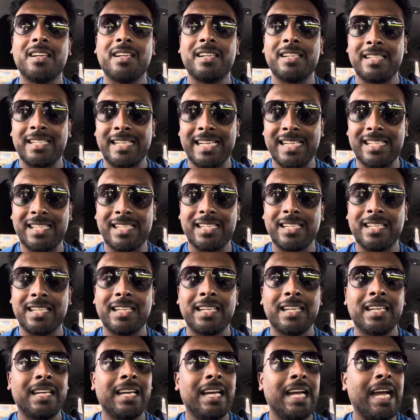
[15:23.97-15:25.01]
test.
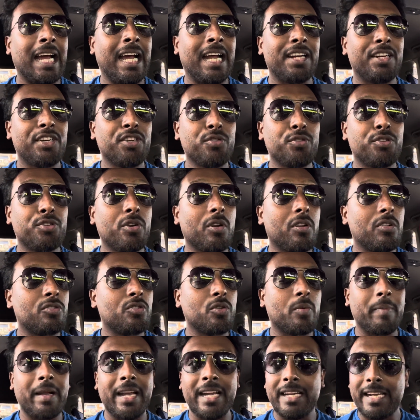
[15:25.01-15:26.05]
And you should also
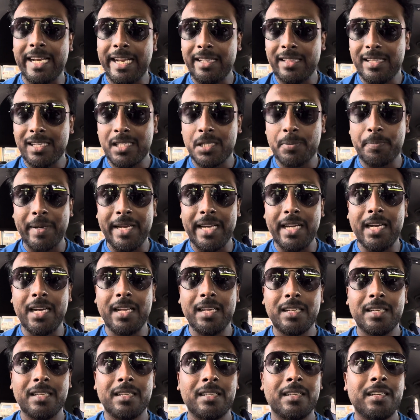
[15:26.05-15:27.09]
maintain the speed.
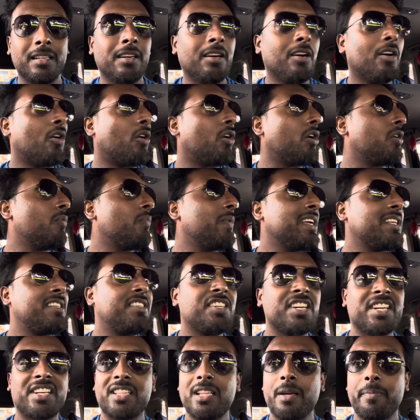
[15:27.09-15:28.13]
Always
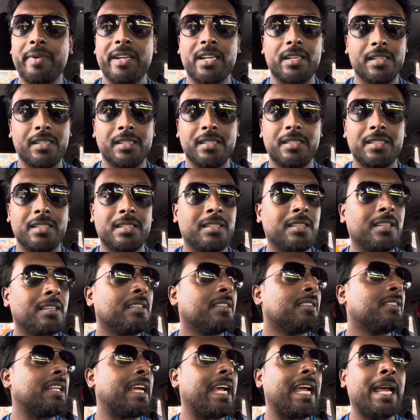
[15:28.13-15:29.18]
check the mirrors,
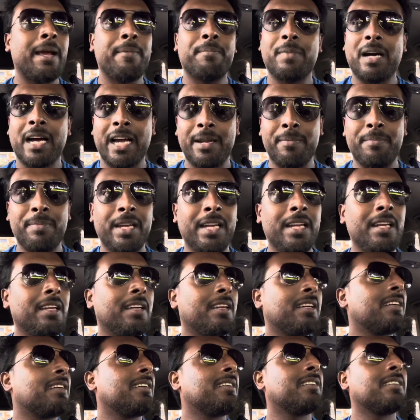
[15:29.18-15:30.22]
the MIB,
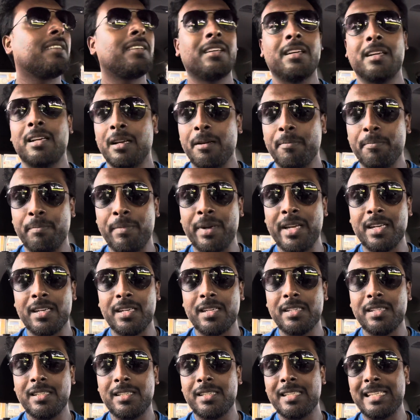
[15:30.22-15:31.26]

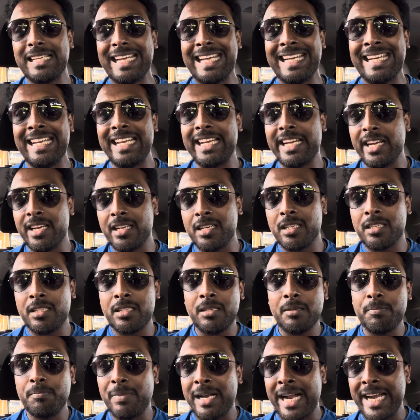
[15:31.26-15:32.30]
mirrors, indicator,
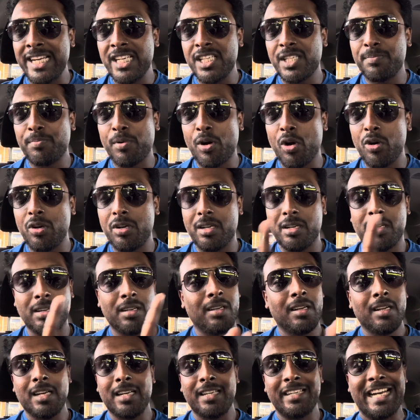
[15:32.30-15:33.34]
blind spot.
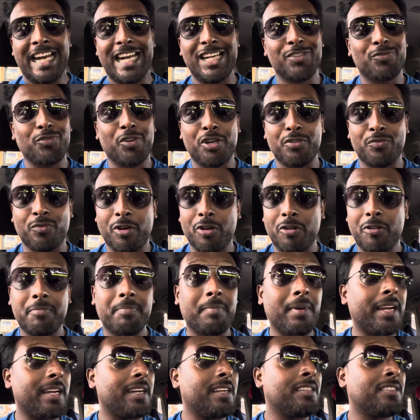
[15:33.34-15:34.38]
That's what one of
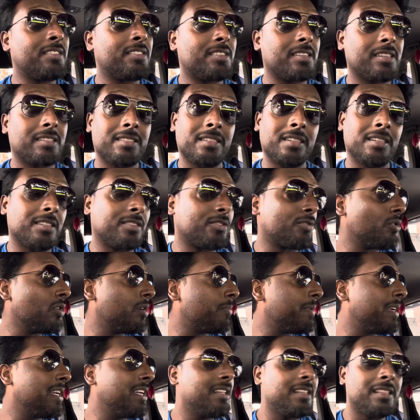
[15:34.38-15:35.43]
my instructor told
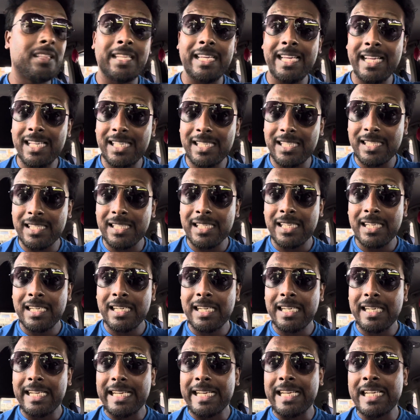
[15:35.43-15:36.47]
me. This
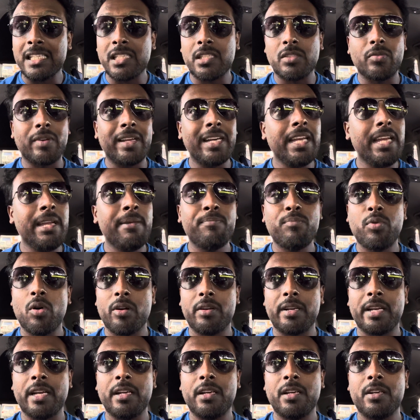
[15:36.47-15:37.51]
is very
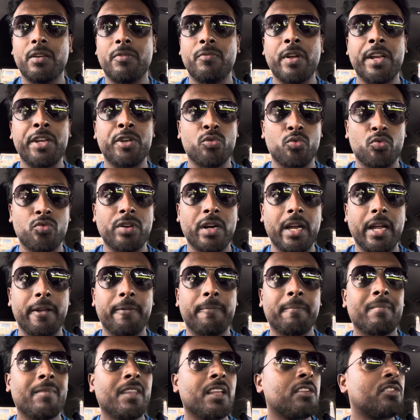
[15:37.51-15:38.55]
important when you drive.
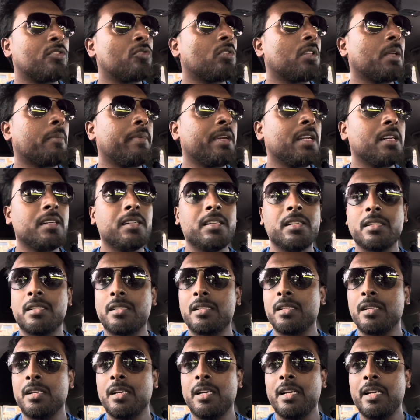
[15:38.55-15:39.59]
So the mirrors,
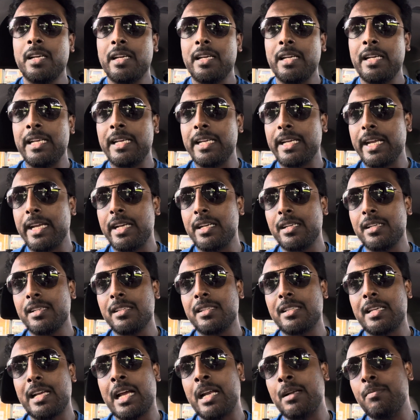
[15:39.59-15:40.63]
indicators
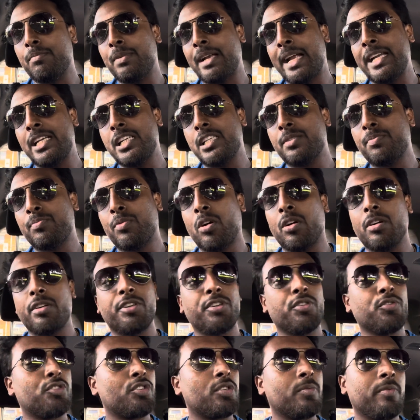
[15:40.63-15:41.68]
and blind spot.
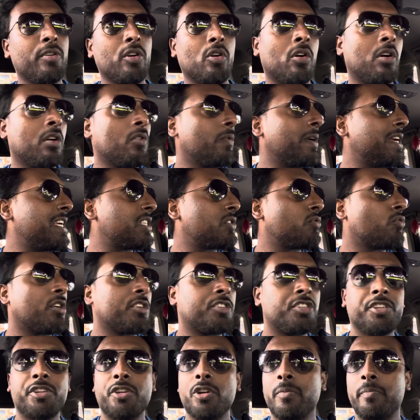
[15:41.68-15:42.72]
You should be always
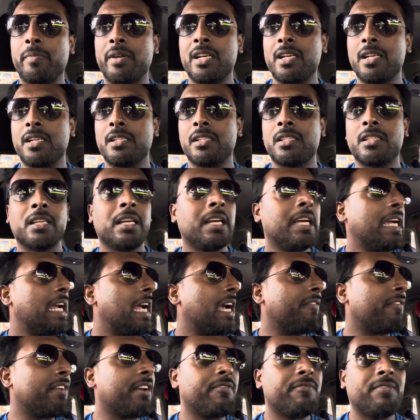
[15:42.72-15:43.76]
watching your mirrors
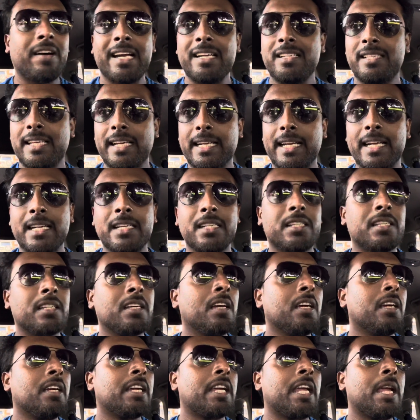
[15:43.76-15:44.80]
every 5 seconds.
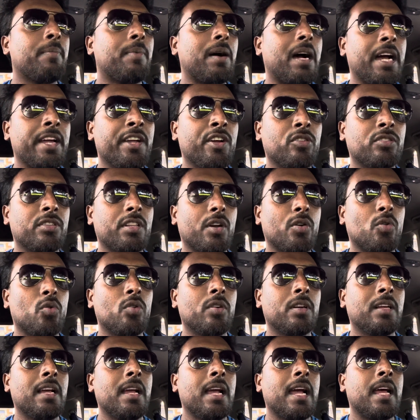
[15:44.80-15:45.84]
Keep eye on the road
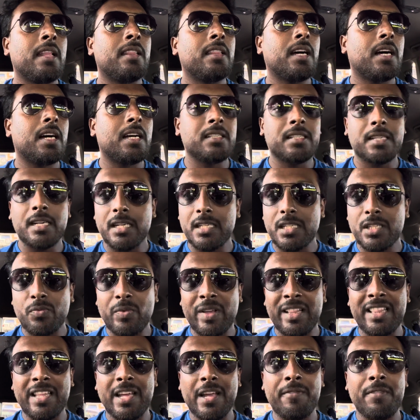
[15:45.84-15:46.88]
and the hazards.
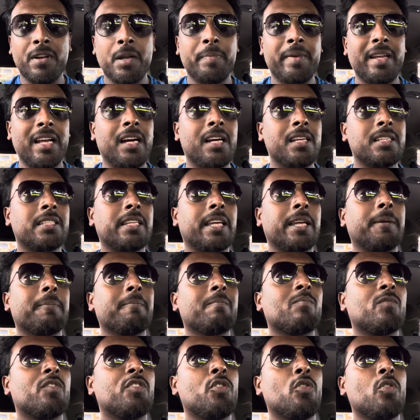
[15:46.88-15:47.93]
When they will be asking,
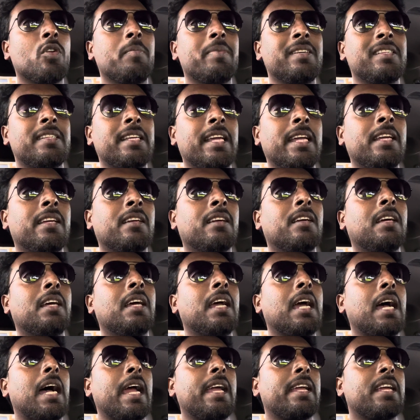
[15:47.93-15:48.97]
you will be saying,
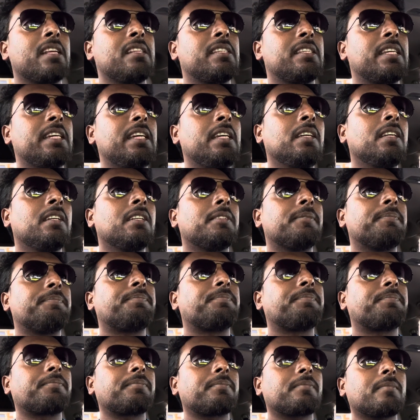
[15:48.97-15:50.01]
I can see
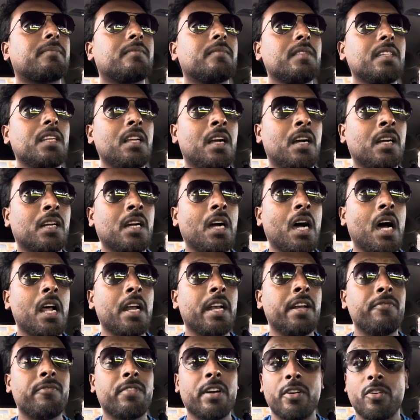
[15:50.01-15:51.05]
a car
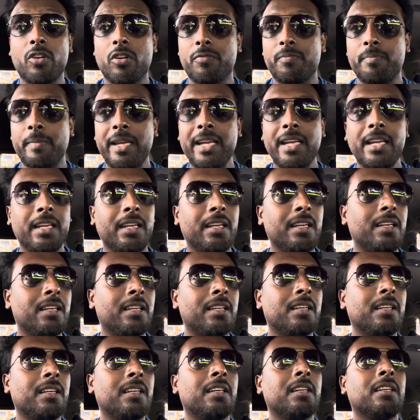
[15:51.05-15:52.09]
in front of me,
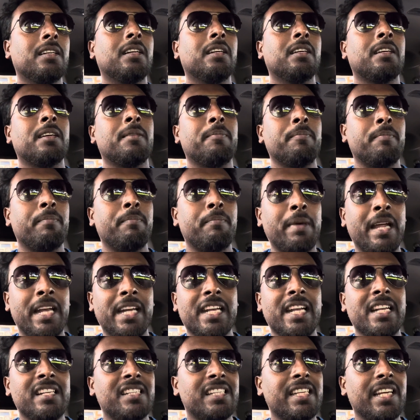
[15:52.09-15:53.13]

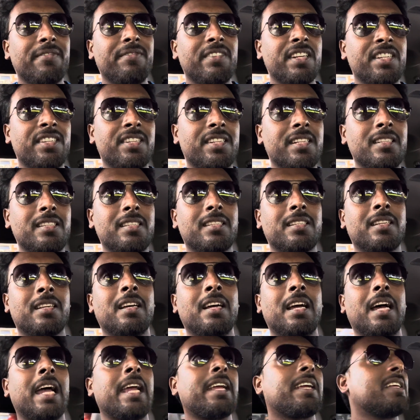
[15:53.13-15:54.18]
maintain safe distance.
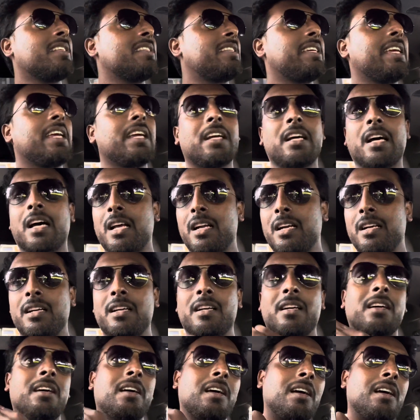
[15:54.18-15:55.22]
I can see a car
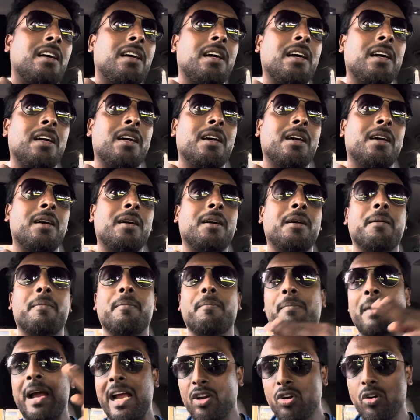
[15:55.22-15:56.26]

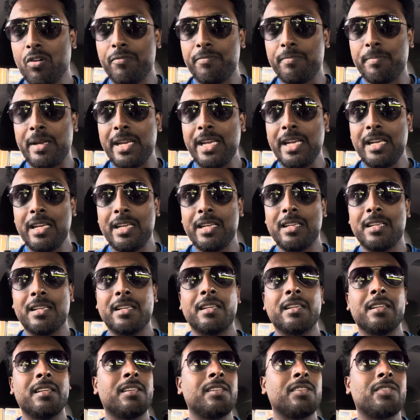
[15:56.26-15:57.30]
back of me,
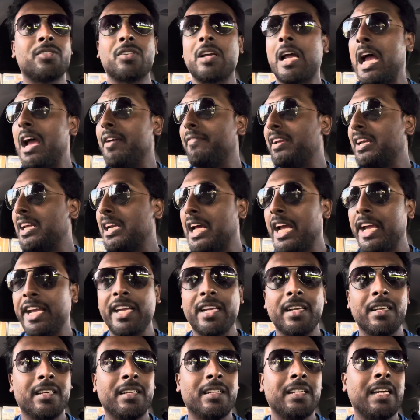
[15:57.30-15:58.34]
so having an eye.
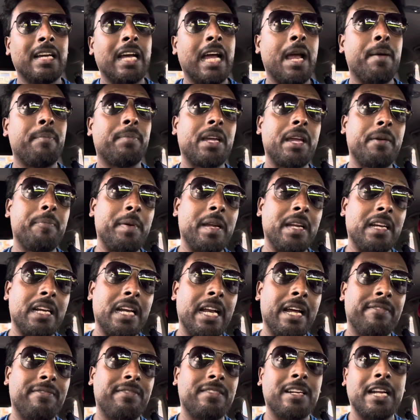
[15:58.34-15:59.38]
I'm keeping
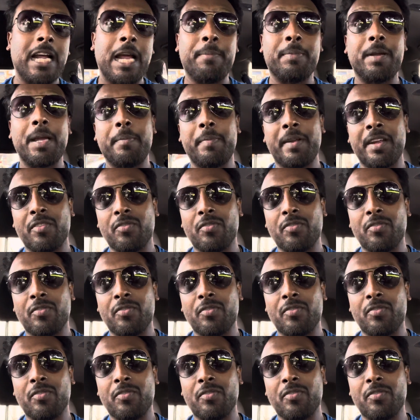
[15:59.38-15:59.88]
left, I'm keeping